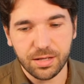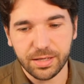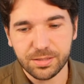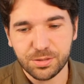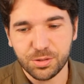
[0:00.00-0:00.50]
I'll
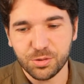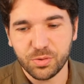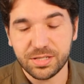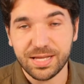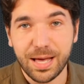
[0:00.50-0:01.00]
get to
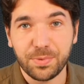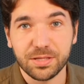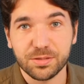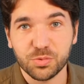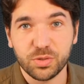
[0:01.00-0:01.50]
what is
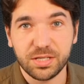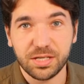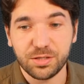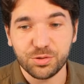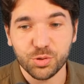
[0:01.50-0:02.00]
happening this week
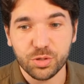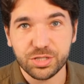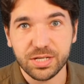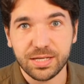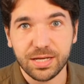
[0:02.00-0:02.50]
in
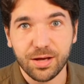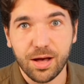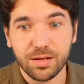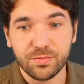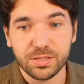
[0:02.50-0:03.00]
Georgia to kick
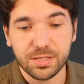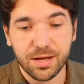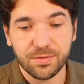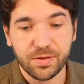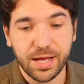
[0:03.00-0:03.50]
all of this off